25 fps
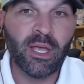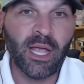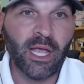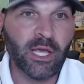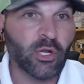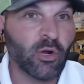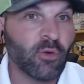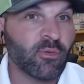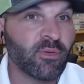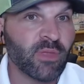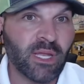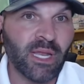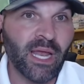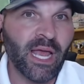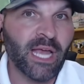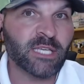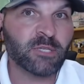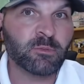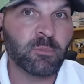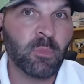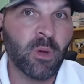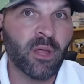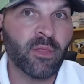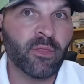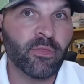and over the
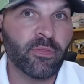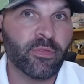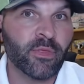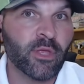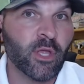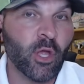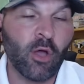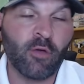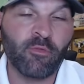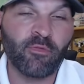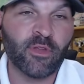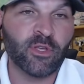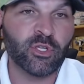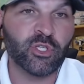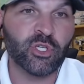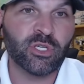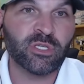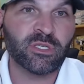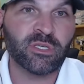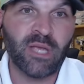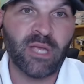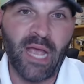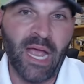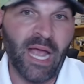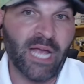last month, the offense
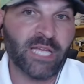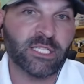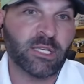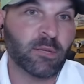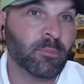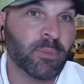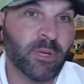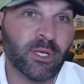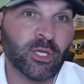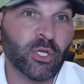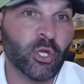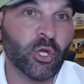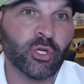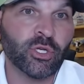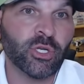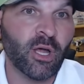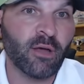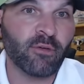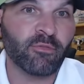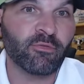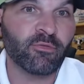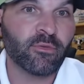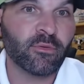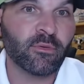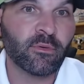just hasn't been good
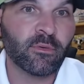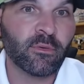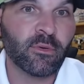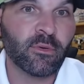enough.